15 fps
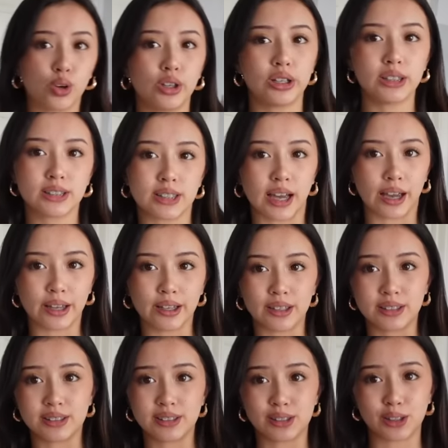or you can tie it
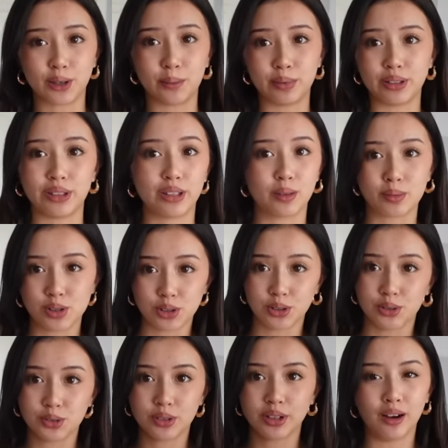it's completely up to
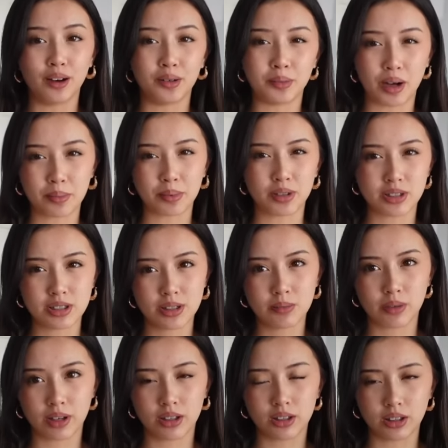you um i personally
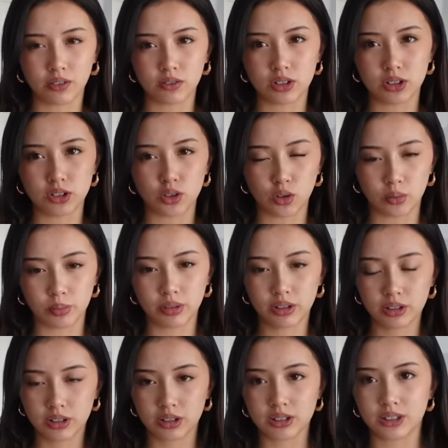might leave this
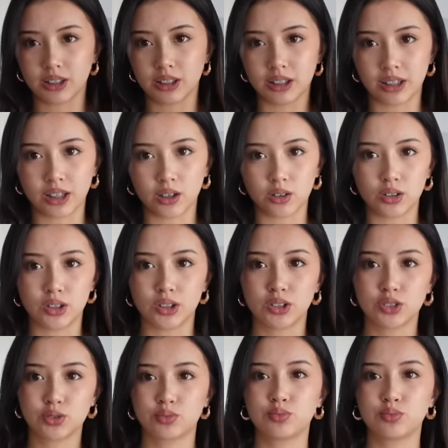open because i like how it looks